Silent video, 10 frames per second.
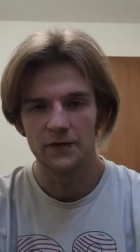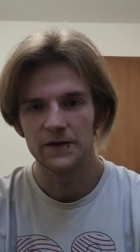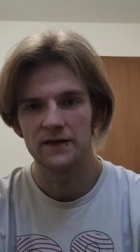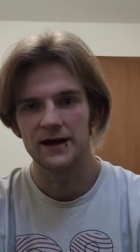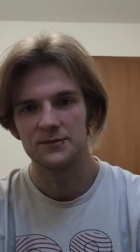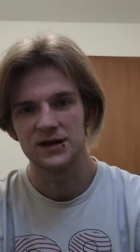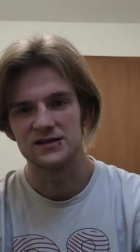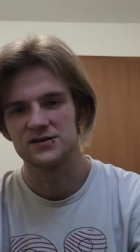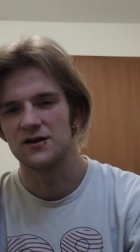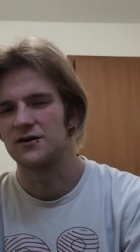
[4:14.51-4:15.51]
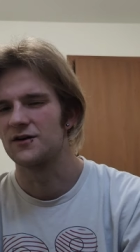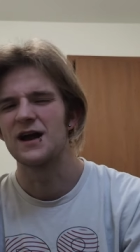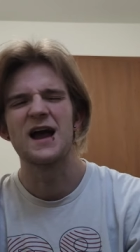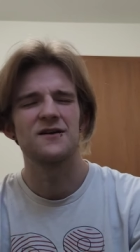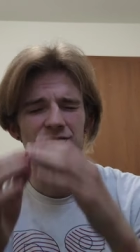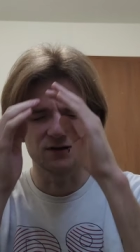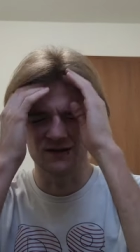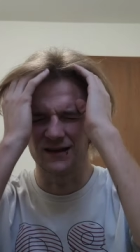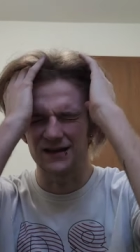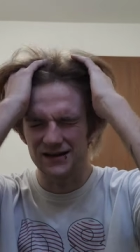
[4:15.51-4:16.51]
what the lab tests on are, everything.